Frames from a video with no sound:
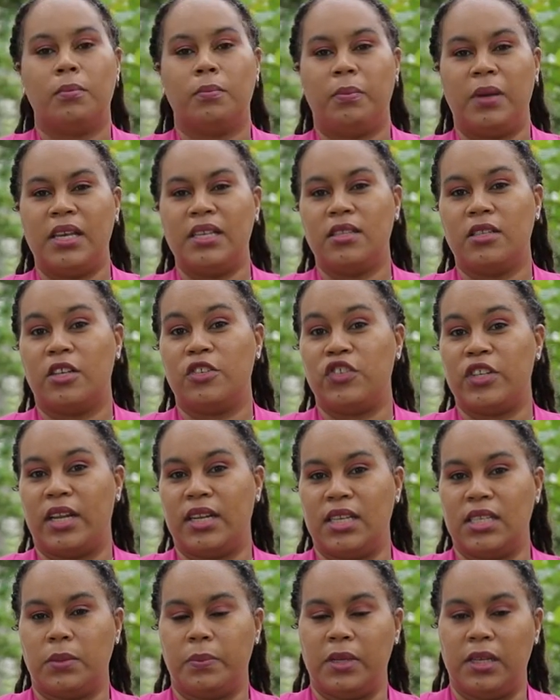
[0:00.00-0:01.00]
Based on
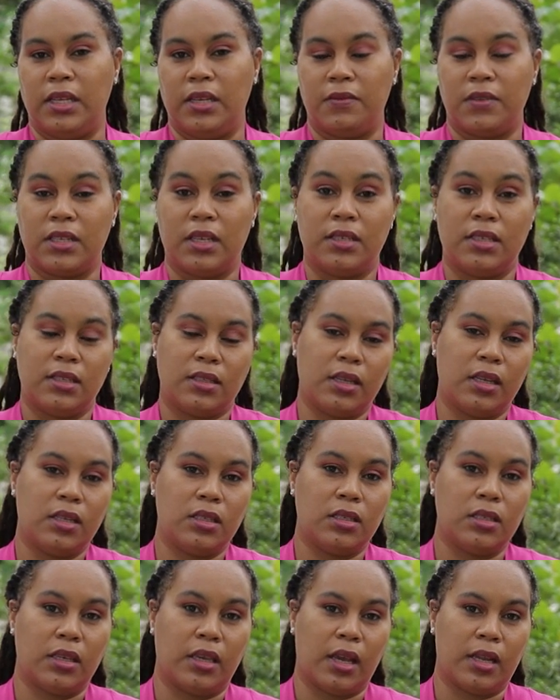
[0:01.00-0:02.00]
Jenny's beliefs, I
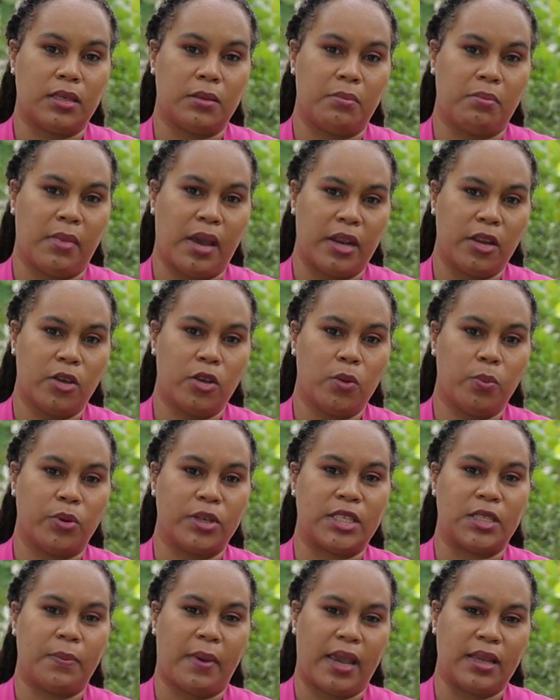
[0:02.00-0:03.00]
decided to get a medical
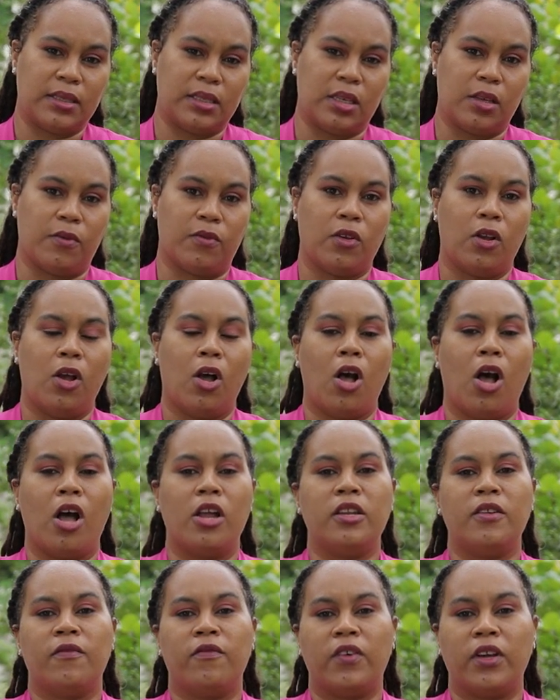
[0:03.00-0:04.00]
perspective
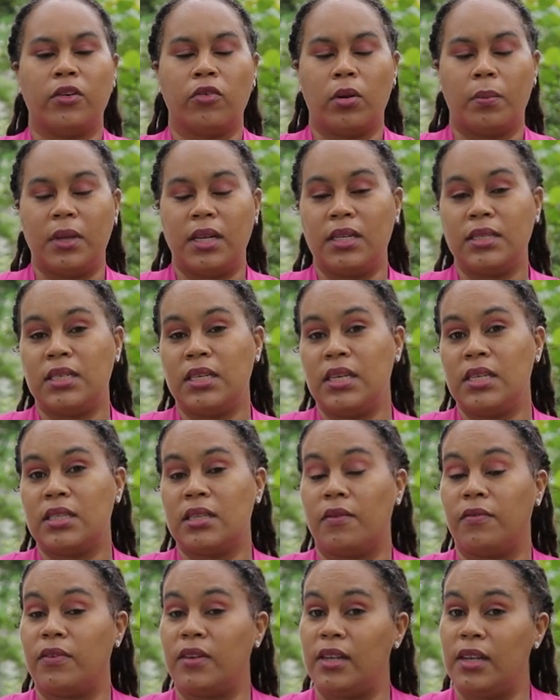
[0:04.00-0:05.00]
on the vulnerabilities
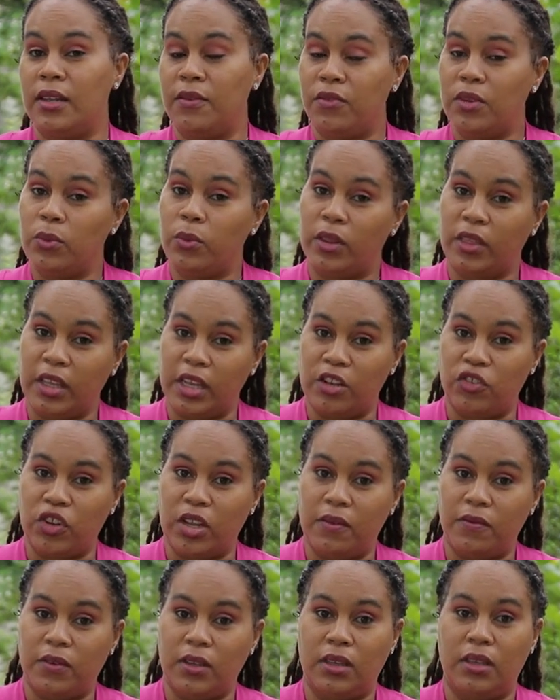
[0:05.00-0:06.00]
of living with
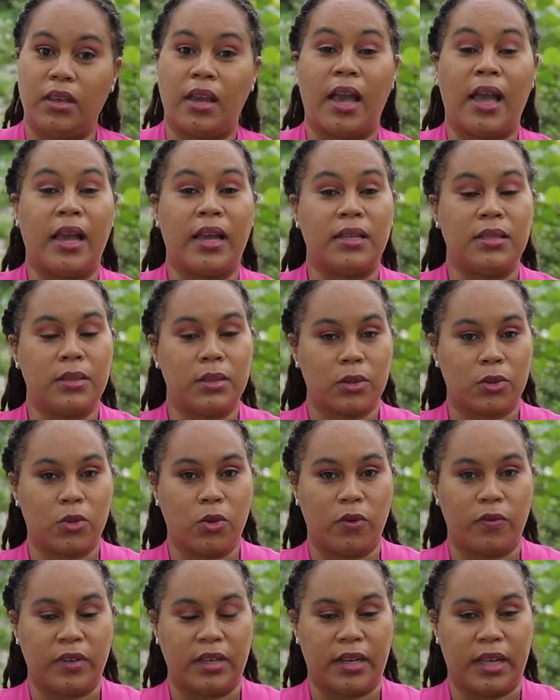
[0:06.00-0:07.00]
HIV and
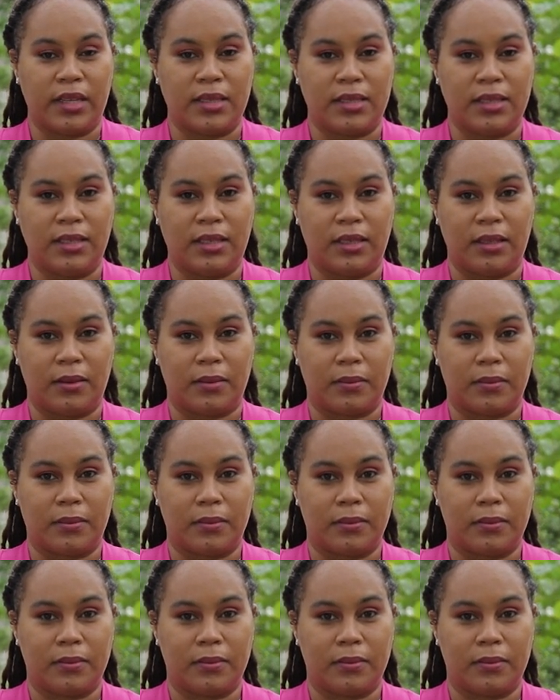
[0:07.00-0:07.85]
COVID-19.